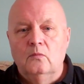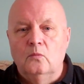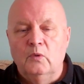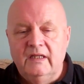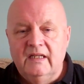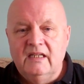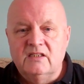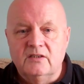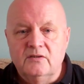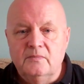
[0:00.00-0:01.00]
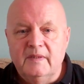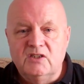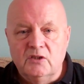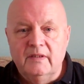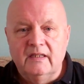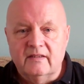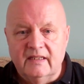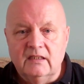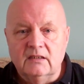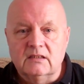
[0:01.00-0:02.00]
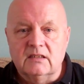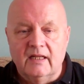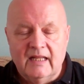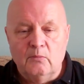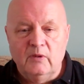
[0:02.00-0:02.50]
we need to be doing things like that.